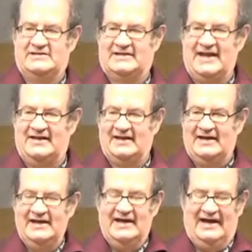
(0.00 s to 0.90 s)
together
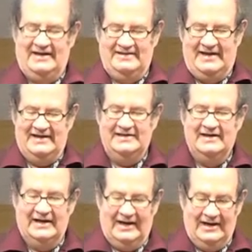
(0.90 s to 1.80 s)
and then
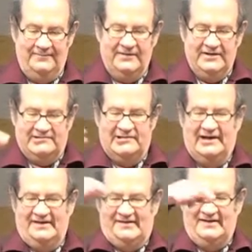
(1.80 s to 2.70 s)
try
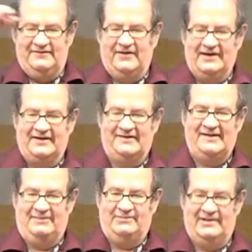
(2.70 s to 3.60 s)
and see if I can
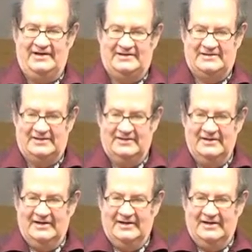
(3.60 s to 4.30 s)
separate you.